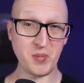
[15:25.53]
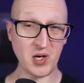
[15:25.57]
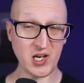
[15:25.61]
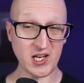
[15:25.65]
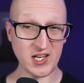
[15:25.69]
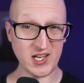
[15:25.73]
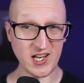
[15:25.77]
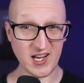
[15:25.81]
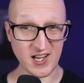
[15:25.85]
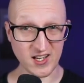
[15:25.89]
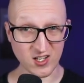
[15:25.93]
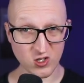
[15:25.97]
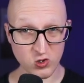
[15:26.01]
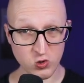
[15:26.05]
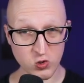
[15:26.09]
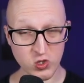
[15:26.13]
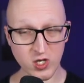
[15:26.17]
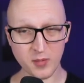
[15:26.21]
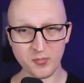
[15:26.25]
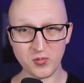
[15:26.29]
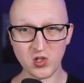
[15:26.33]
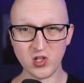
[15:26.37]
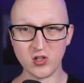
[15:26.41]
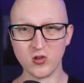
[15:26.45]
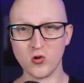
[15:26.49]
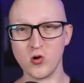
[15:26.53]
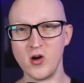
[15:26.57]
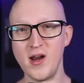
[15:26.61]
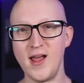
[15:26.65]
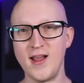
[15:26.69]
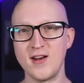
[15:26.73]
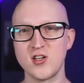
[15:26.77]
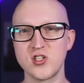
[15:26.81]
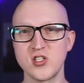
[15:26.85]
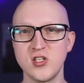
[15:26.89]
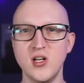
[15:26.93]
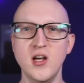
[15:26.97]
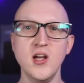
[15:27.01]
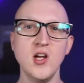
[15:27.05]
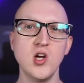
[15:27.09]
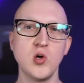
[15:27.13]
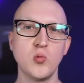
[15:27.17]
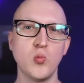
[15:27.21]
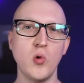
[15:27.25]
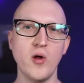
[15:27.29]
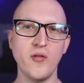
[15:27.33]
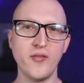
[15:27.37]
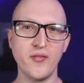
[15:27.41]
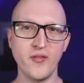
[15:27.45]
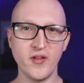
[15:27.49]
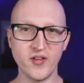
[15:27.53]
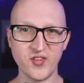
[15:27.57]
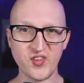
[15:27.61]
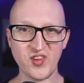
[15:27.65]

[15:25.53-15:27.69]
but an encrypted connection with